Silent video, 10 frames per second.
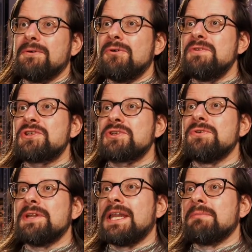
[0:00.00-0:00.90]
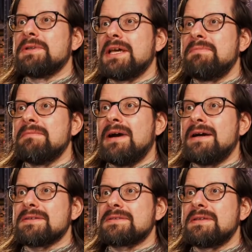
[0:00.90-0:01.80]
Oh, wie schön, eine Bontempi
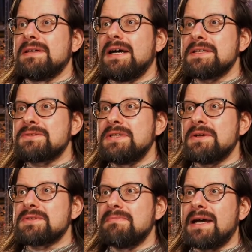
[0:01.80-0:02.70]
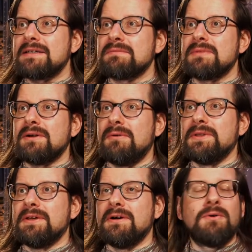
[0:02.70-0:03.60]
Mars. Hast du die aus Marken
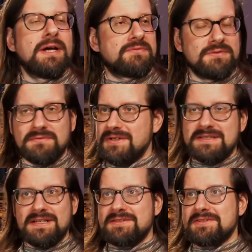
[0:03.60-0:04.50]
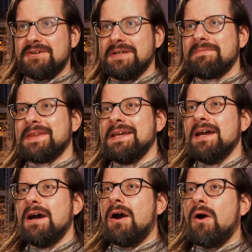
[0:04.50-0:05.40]
bekommen? Oh, I have to translate, sorry.
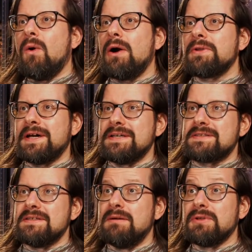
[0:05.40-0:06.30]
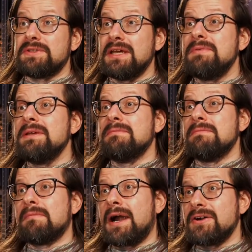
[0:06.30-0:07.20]
Oh, how nice, a Bontempi
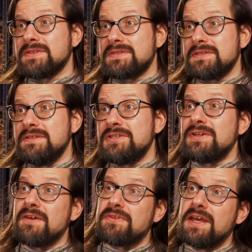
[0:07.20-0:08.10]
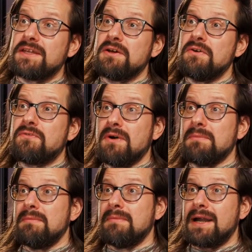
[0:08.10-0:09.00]
Mars. Did you get that
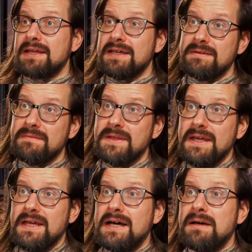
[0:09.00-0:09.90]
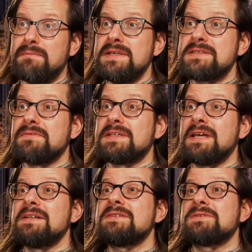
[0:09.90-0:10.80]
from Marke? A piece of
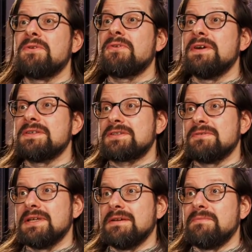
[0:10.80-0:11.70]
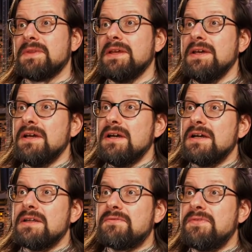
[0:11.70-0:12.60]
Italian synth history.
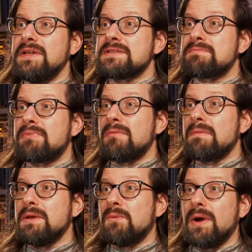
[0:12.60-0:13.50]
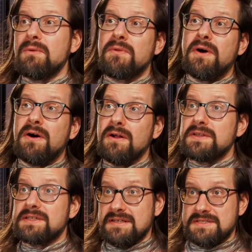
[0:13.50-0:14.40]
It feels probably well with all
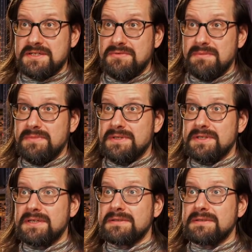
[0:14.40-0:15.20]
the test equipment.